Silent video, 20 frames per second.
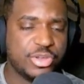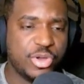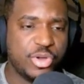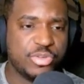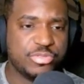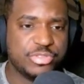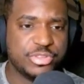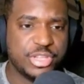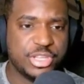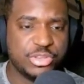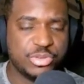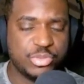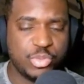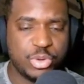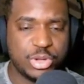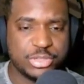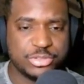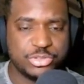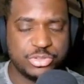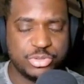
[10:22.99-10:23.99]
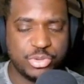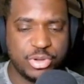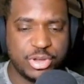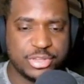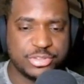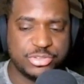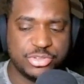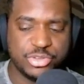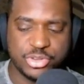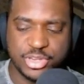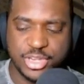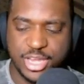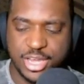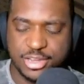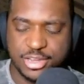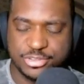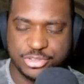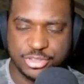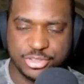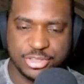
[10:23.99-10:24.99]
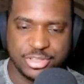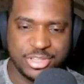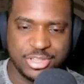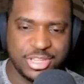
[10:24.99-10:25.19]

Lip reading: over that you want to onto your character.